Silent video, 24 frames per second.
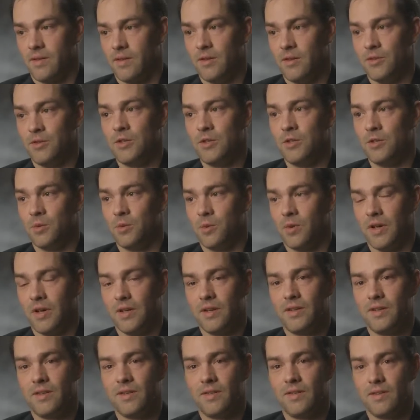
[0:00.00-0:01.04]
you do what
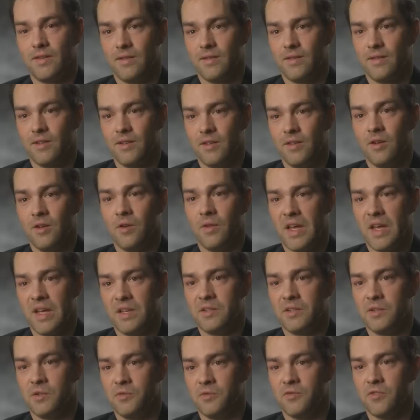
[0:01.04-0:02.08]
you know
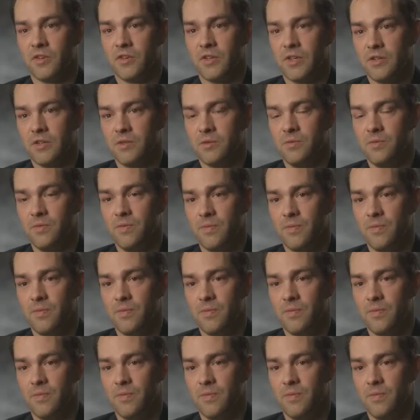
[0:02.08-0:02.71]
they'd do for you.